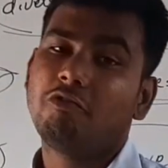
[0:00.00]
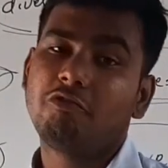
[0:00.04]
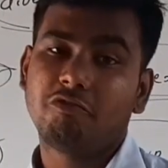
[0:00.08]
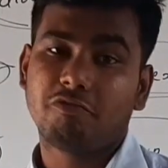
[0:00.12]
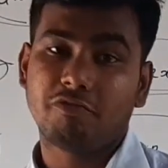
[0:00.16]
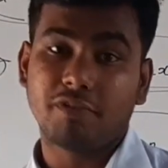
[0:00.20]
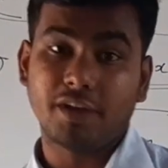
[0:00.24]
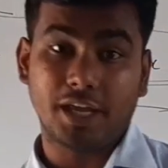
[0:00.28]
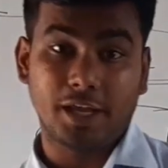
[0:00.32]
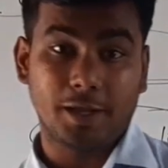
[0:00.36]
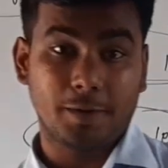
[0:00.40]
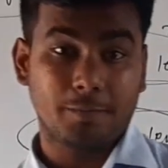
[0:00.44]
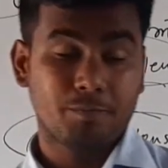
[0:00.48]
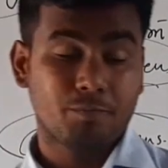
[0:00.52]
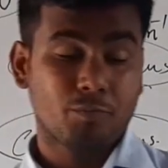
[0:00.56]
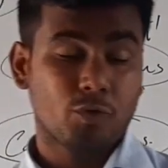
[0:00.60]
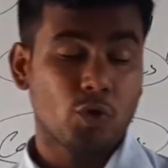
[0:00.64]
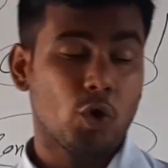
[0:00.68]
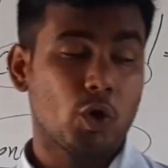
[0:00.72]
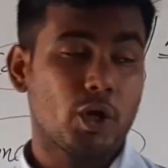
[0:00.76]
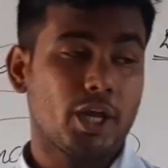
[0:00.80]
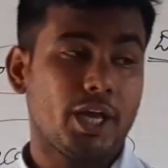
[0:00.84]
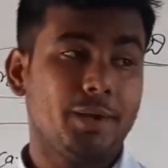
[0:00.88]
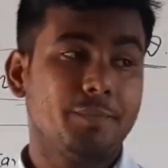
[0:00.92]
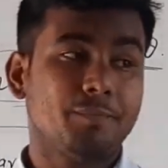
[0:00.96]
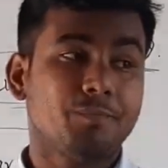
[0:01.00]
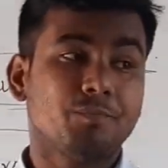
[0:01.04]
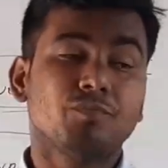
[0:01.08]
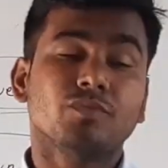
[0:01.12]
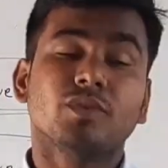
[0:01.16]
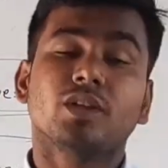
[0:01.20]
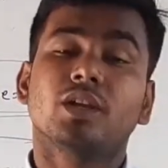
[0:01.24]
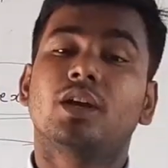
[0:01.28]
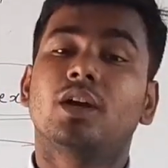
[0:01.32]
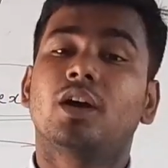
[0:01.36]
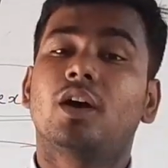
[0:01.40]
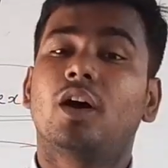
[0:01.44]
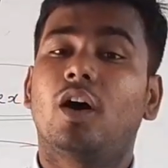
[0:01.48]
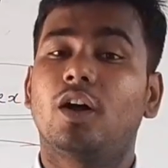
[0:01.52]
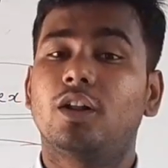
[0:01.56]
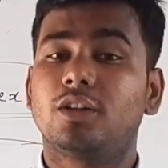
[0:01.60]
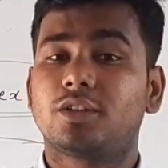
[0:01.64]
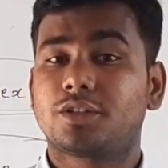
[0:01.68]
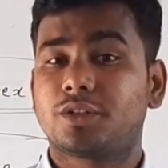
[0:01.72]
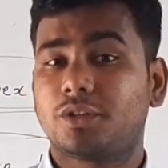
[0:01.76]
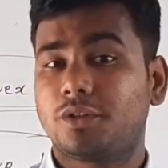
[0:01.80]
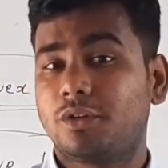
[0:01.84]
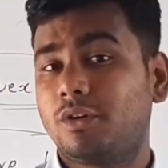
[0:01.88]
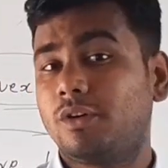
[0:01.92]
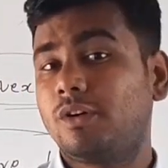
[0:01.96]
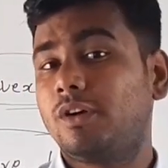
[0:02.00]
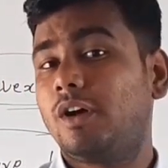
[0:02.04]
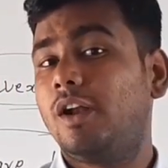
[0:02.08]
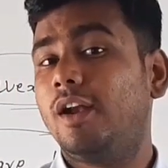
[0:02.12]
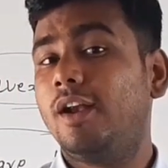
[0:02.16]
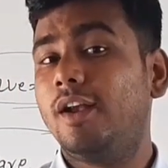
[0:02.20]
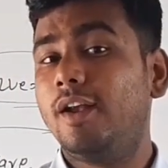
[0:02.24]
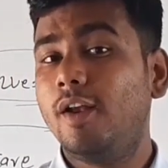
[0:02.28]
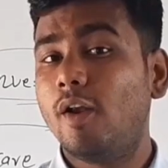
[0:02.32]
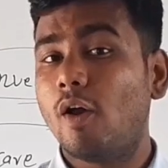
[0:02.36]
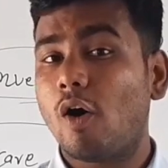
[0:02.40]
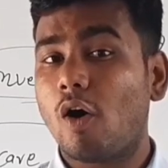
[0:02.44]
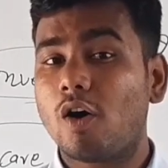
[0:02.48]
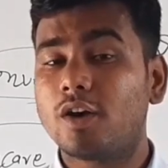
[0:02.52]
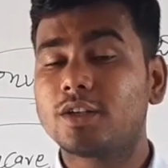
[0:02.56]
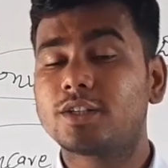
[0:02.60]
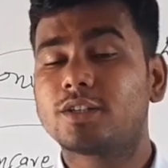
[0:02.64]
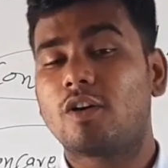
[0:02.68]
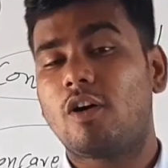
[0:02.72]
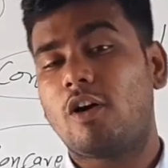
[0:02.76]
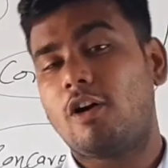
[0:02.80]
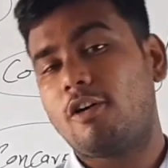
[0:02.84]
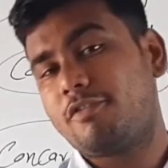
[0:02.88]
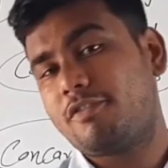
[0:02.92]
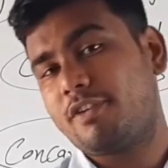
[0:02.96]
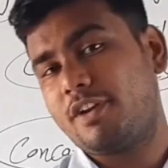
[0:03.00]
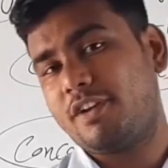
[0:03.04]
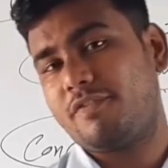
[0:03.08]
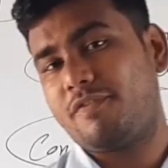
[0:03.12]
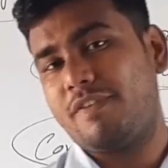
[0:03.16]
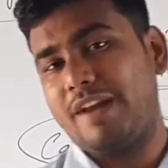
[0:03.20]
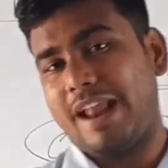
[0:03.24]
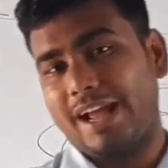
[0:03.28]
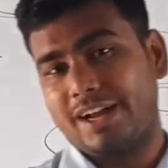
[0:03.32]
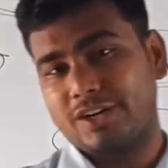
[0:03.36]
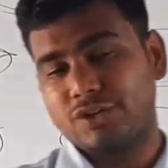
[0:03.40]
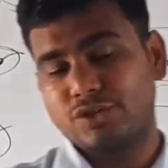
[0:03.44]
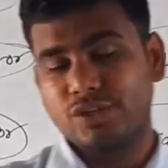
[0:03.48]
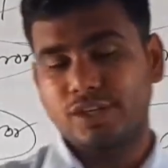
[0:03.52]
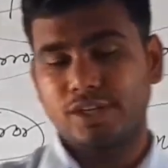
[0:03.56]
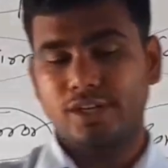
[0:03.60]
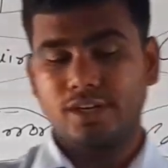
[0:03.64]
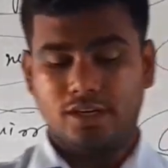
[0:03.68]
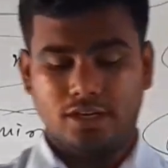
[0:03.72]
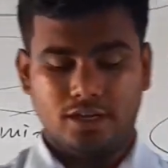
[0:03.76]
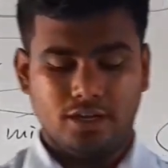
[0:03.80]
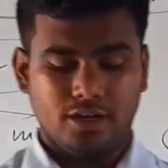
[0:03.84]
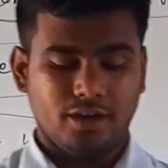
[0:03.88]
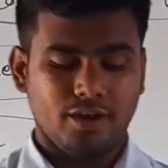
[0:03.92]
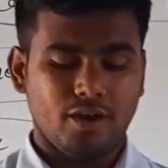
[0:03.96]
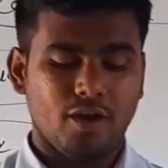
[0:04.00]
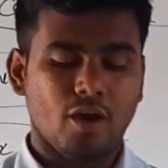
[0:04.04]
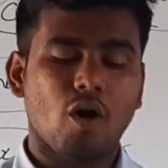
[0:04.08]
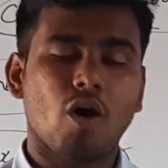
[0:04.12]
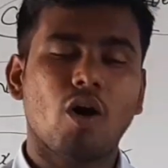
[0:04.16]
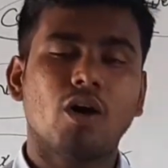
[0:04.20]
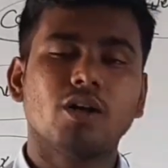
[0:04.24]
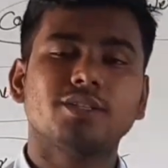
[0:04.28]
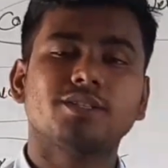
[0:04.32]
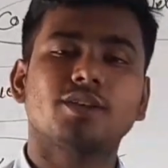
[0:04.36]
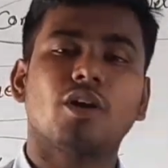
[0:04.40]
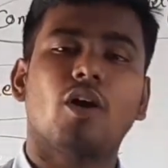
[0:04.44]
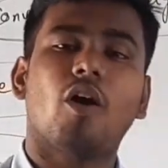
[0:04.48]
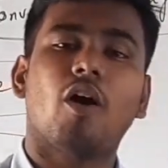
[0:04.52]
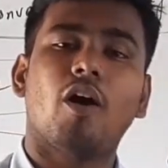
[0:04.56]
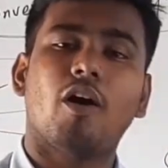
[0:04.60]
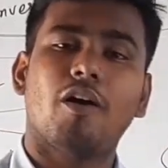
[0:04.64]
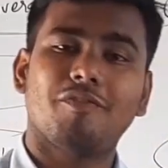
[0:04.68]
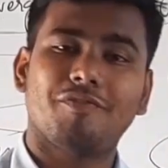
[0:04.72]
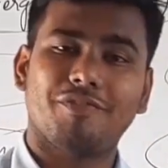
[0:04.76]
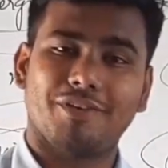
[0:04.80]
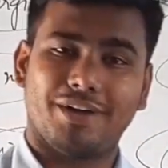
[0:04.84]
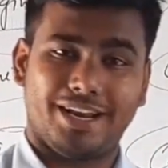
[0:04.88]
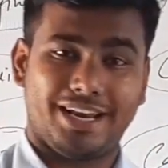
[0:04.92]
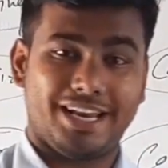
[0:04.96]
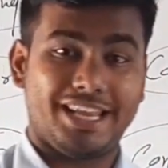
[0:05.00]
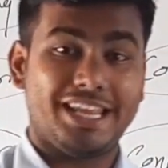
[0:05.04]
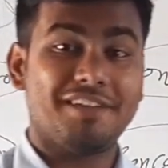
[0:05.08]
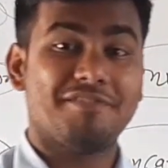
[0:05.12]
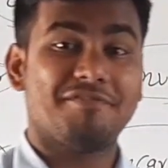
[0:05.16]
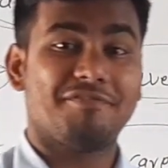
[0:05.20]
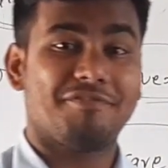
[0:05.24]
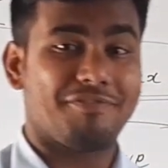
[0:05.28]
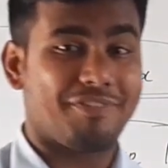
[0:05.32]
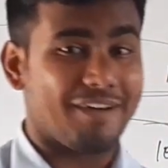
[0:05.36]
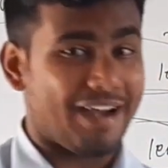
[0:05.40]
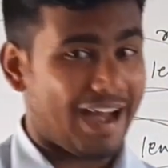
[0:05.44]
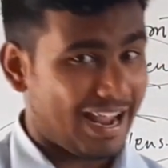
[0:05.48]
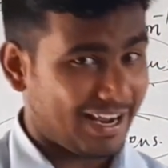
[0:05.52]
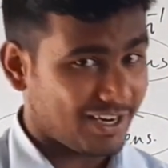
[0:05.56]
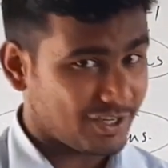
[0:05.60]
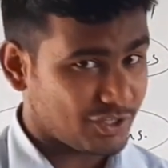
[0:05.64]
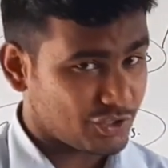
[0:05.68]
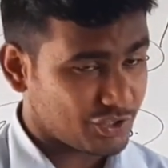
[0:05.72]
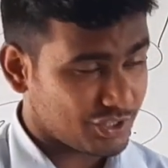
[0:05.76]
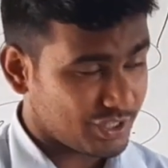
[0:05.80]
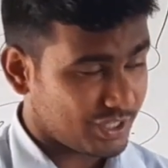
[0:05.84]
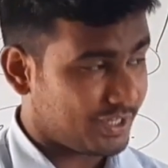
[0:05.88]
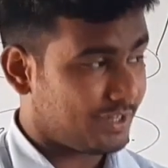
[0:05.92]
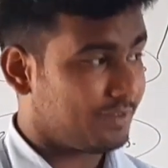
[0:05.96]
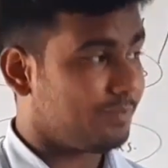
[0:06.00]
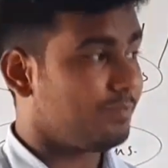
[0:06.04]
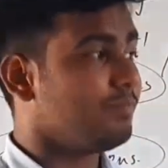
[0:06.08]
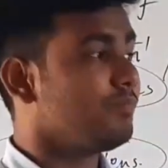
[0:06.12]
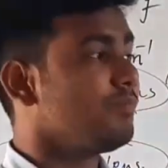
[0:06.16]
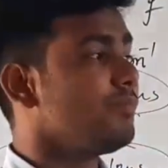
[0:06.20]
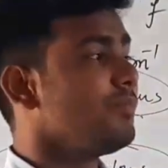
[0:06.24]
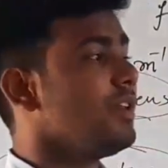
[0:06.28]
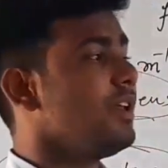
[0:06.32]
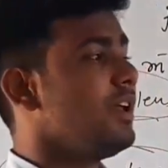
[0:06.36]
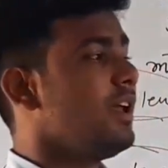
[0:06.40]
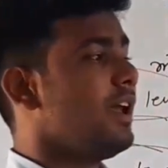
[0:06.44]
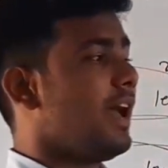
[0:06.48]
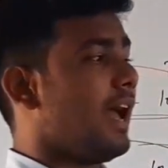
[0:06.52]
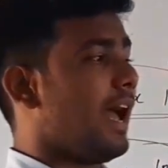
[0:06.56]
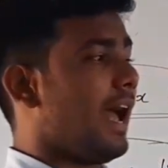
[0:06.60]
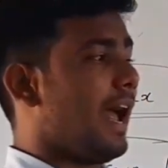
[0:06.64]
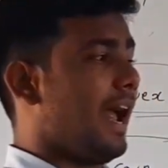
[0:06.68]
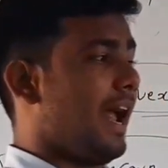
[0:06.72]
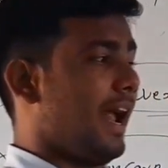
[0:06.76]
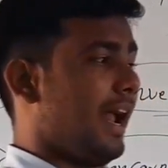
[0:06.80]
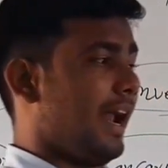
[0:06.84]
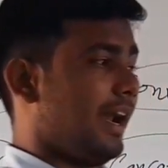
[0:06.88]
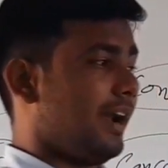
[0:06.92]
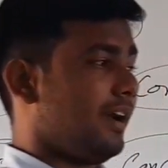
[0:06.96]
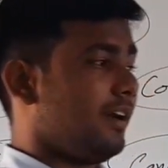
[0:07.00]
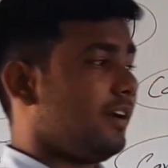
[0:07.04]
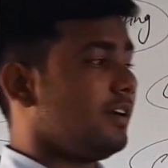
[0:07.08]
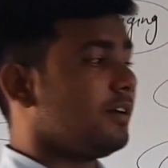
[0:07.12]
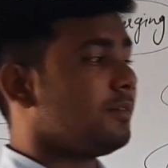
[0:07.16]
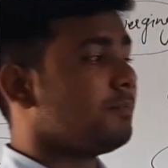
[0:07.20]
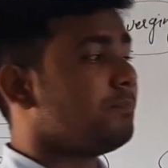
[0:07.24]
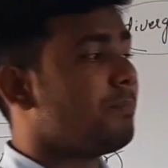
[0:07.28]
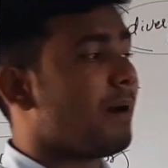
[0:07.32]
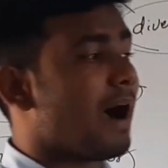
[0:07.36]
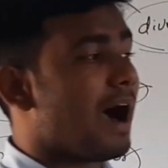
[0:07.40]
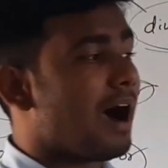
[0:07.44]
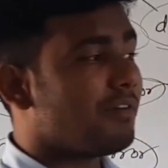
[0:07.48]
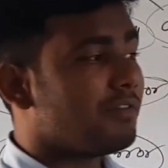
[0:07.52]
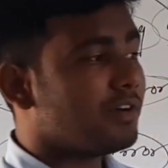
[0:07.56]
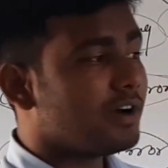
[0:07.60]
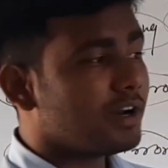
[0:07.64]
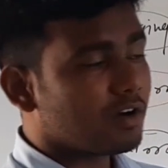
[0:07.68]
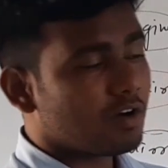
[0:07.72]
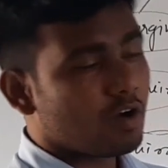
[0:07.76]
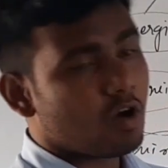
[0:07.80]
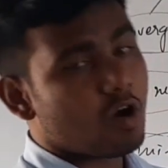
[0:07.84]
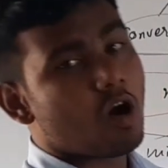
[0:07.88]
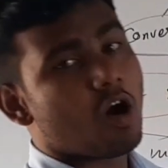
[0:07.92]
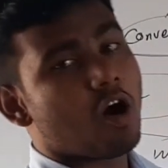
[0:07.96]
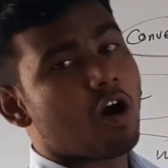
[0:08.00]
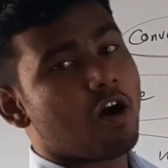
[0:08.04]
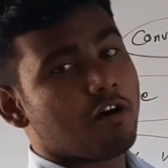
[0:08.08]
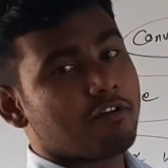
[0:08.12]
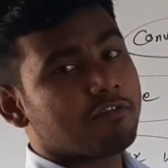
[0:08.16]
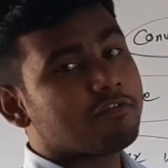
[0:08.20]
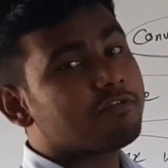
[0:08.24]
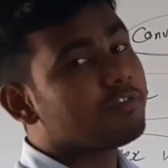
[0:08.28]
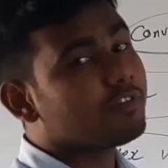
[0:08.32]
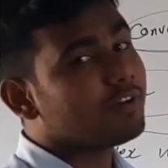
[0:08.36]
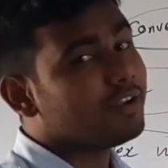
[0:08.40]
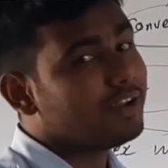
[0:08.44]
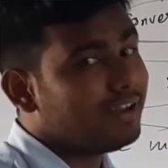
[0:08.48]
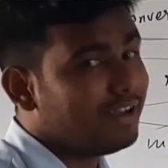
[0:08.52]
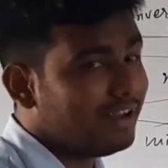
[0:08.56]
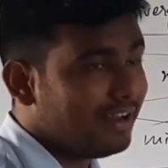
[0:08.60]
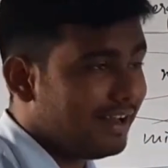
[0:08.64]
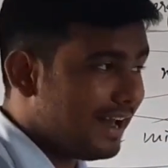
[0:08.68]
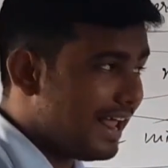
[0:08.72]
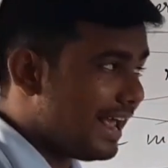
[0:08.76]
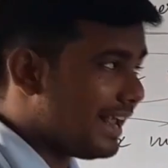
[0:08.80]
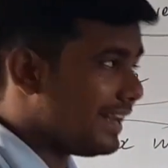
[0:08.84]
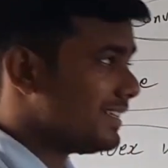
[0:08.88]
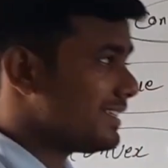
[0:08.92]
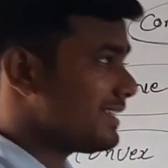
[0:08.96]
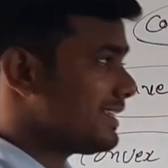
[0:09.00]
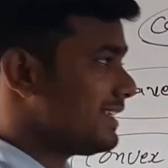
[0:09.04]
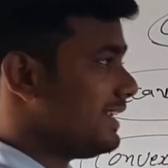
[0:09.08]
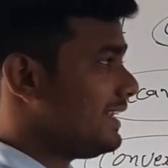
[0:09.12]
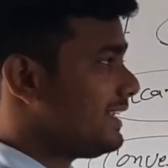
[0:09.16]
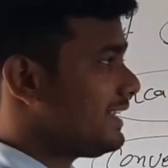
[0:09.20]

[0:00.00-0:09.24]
V. Okay. Also laws of reflection, laws of refraction, and power of lens.